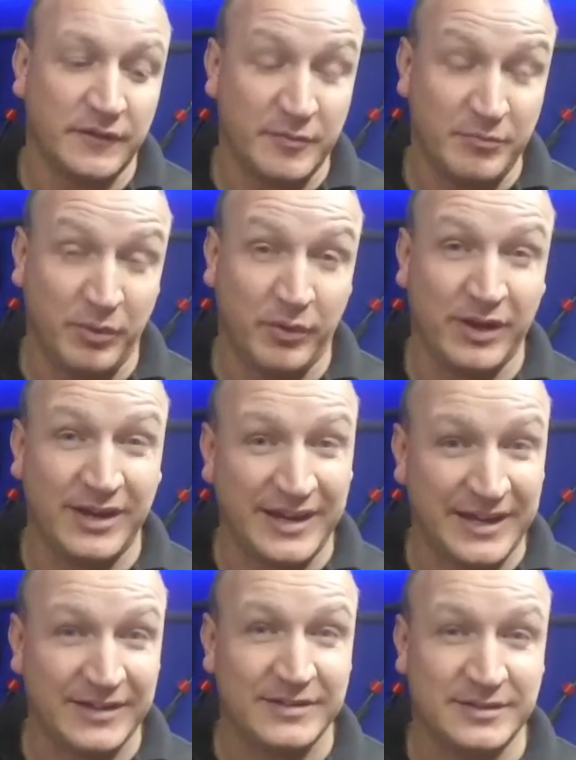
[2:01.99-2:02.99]
the bullet
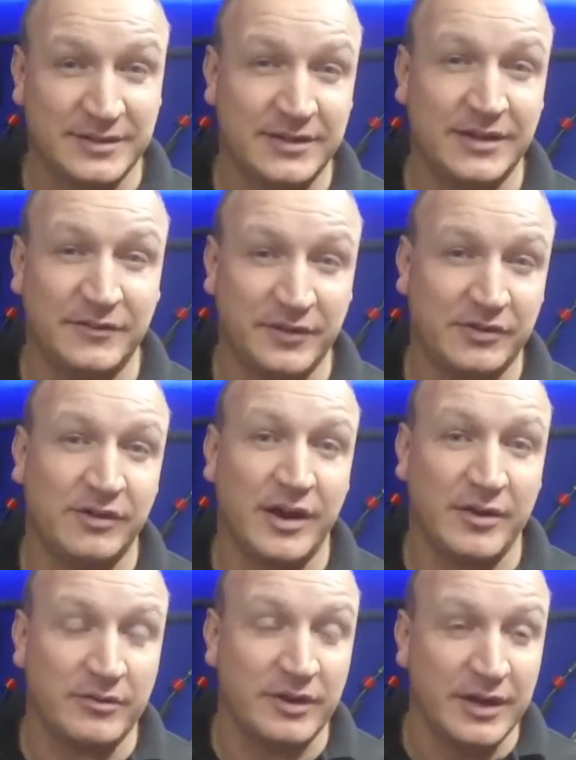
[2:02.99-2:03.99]
has to leave the
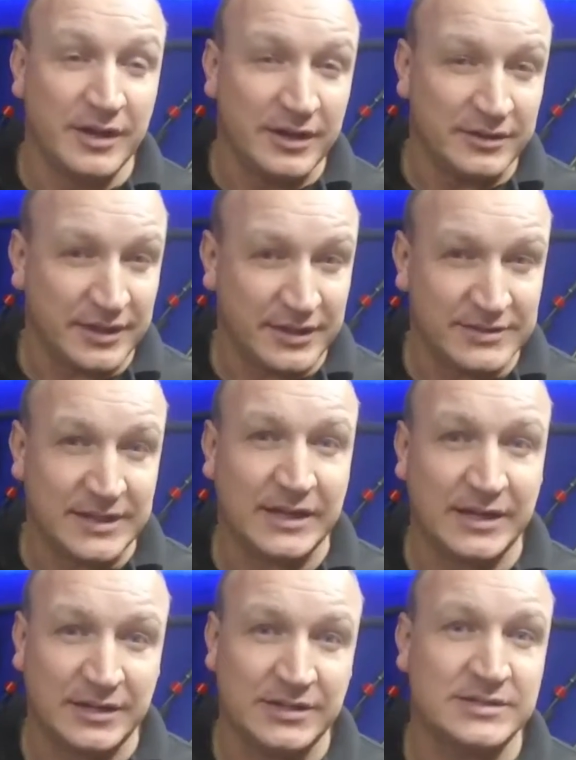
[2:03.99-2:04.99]
crown at
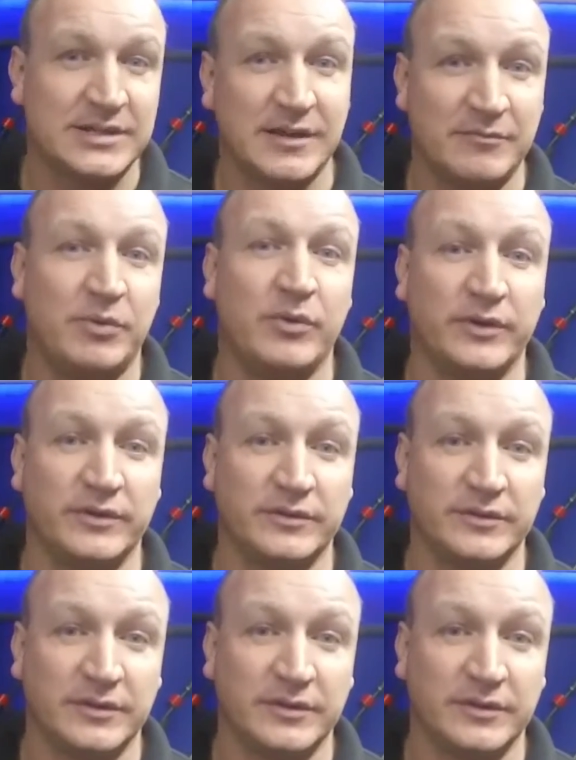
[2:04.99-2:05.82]
exactly the same point.